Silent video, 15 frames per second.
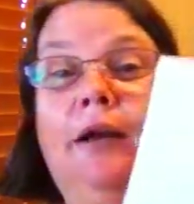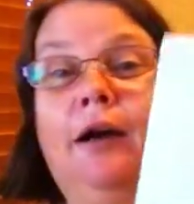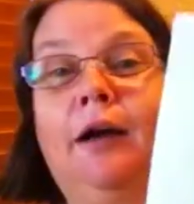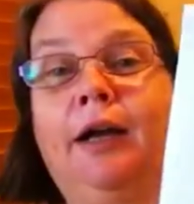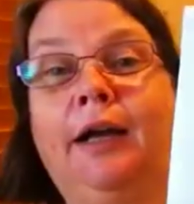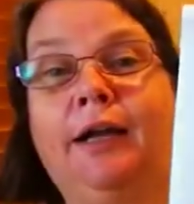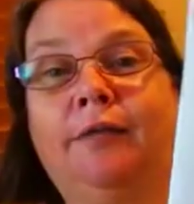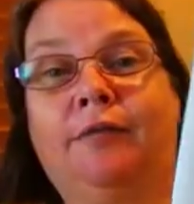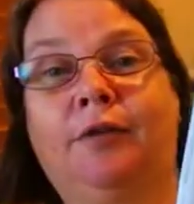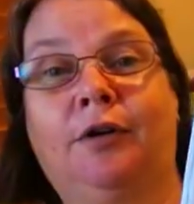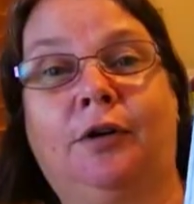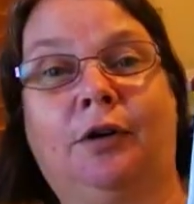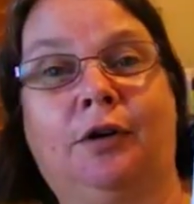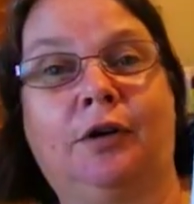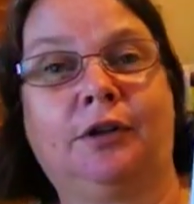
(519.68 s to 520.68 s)
I have
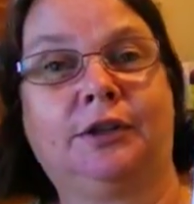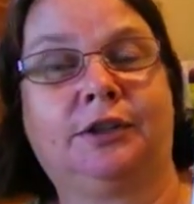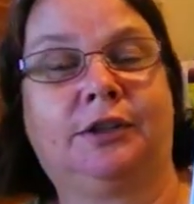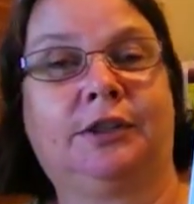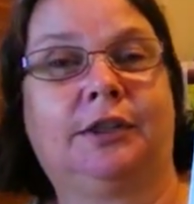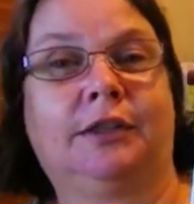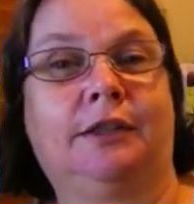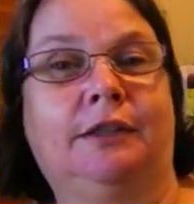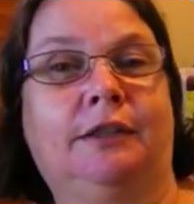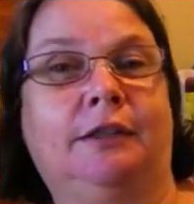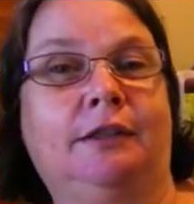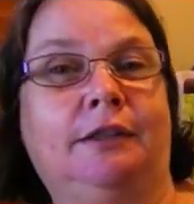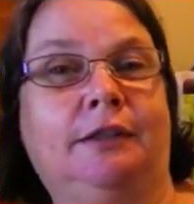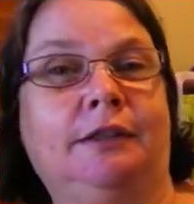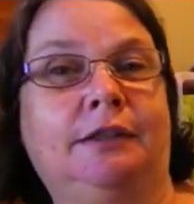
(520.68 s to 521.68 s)
got,
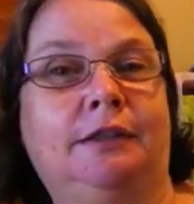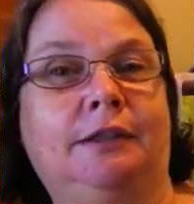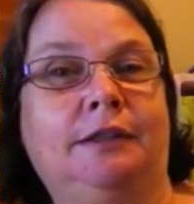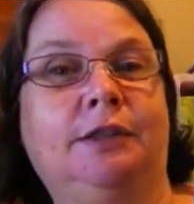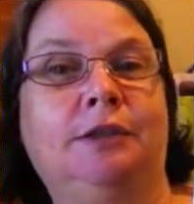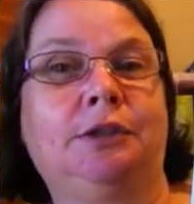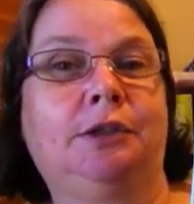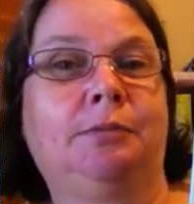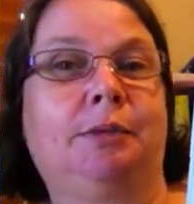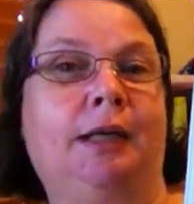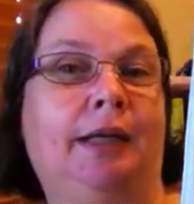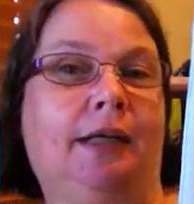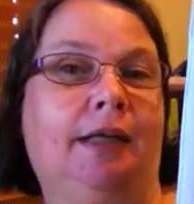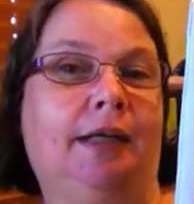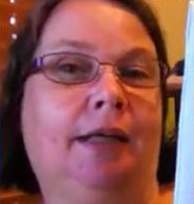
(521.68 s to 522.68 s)
not too
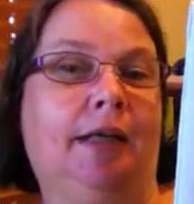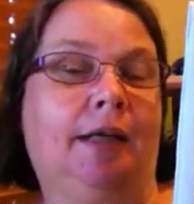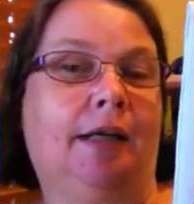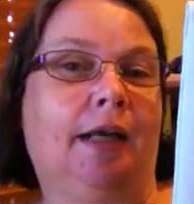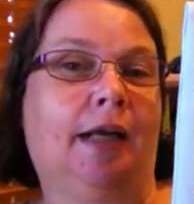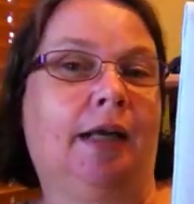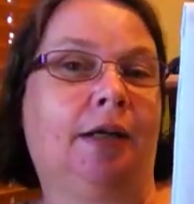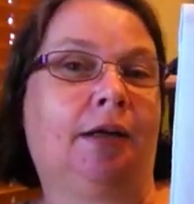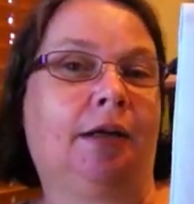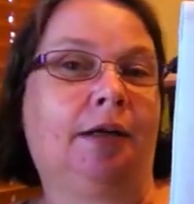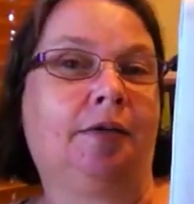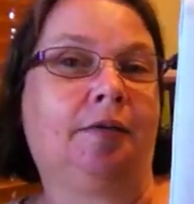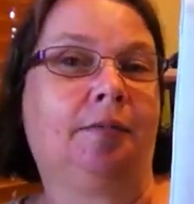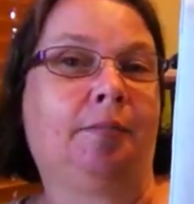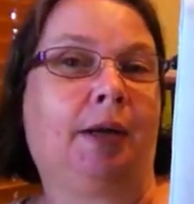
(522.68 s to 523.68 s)
bad, a
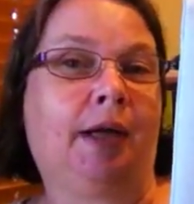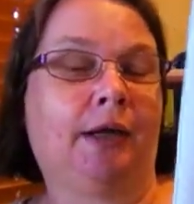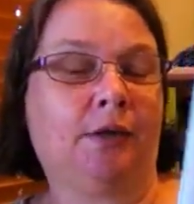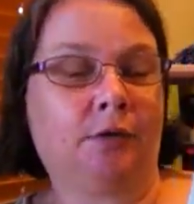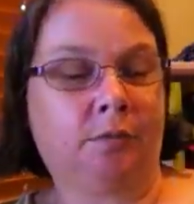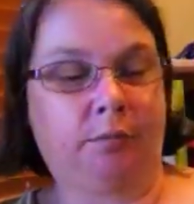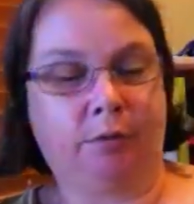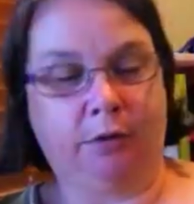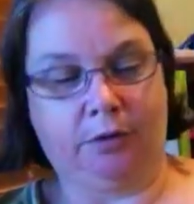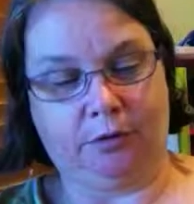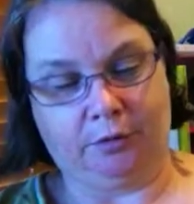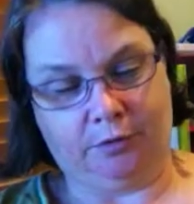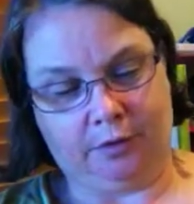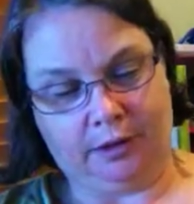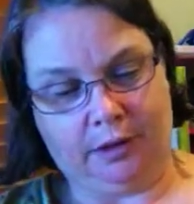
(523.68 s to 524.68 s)
nice pale
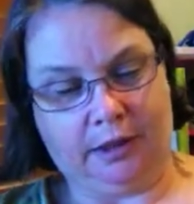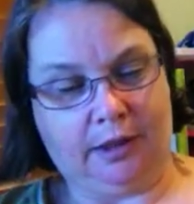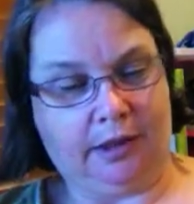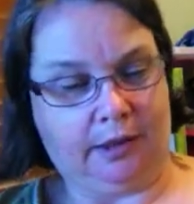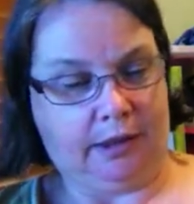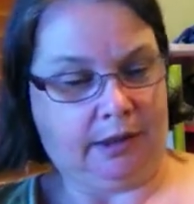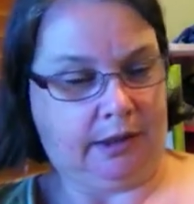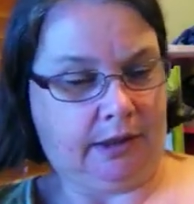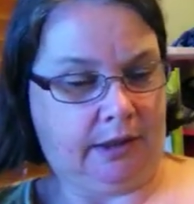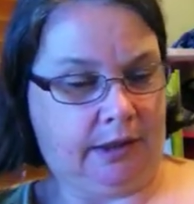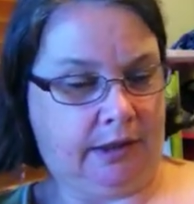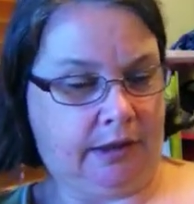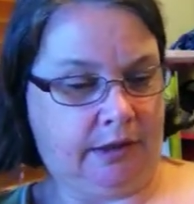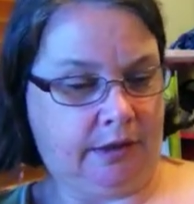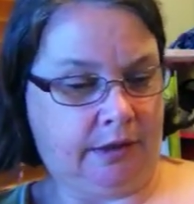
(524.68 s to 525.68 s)
blue. It
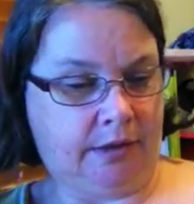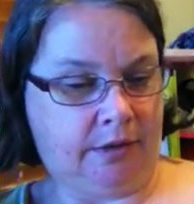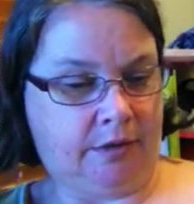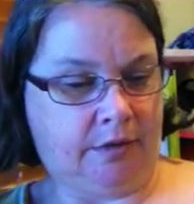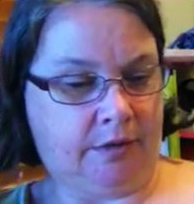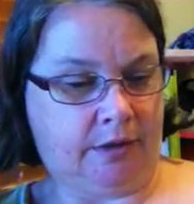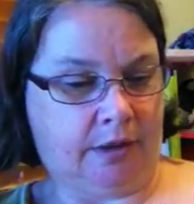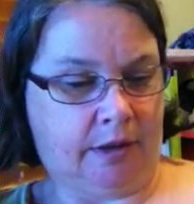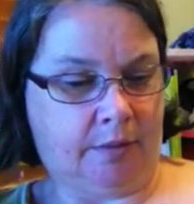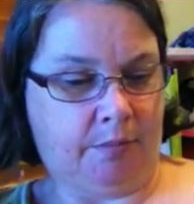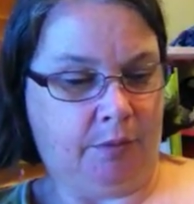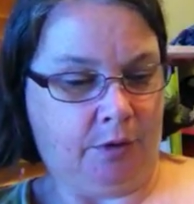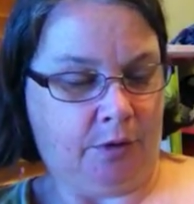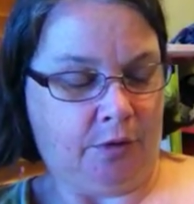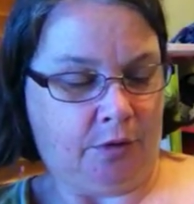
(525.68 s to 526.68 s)
is
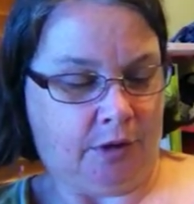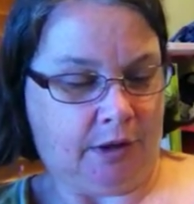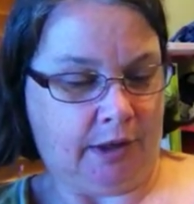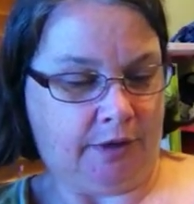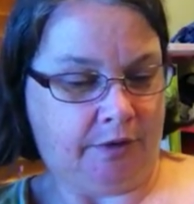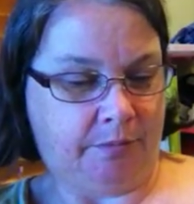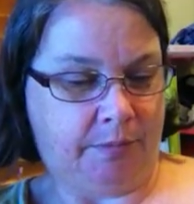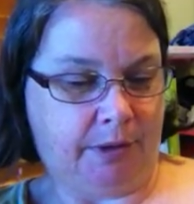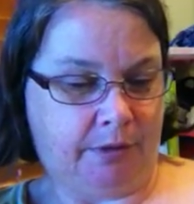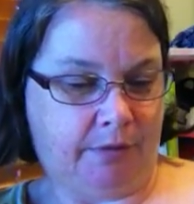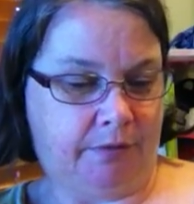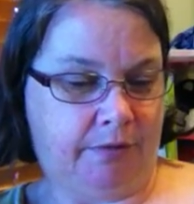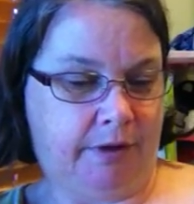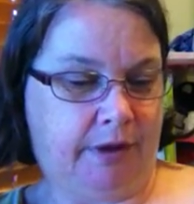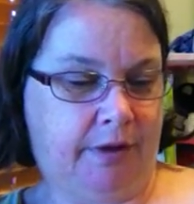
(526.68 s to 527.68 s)
Blue Ice
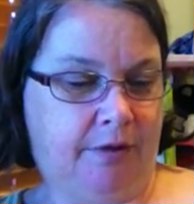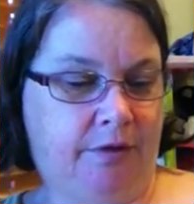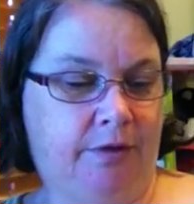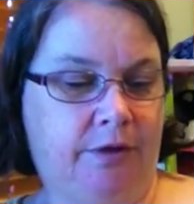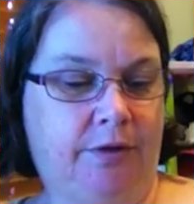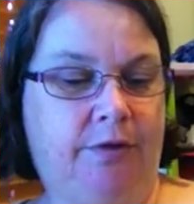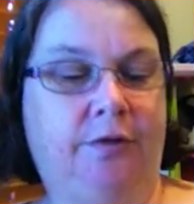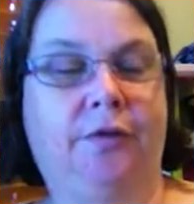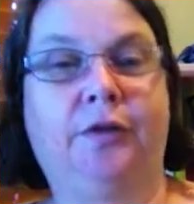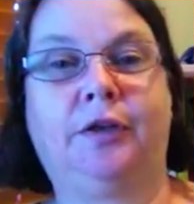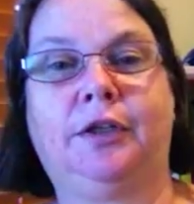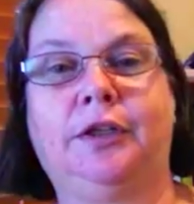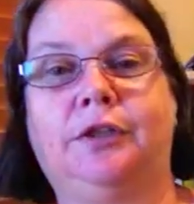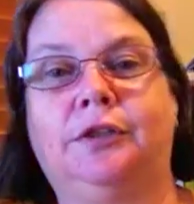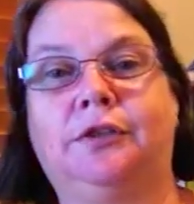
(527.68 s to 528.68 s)
Belfast. It's
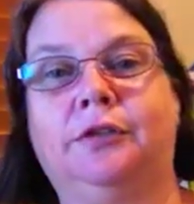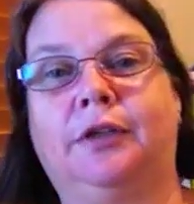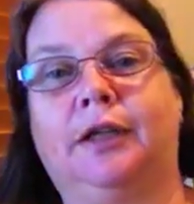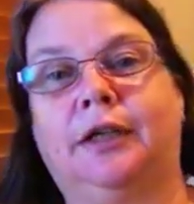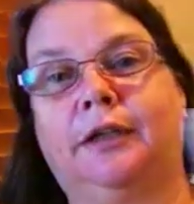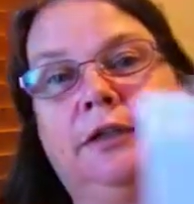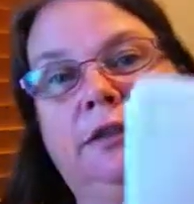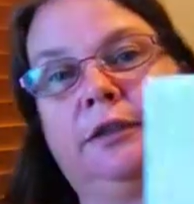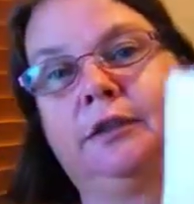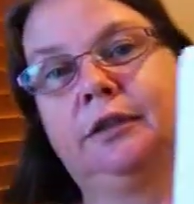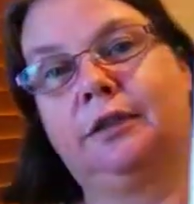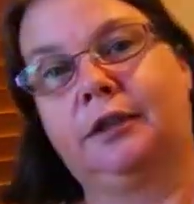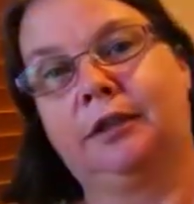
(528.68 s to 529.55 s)
32 count.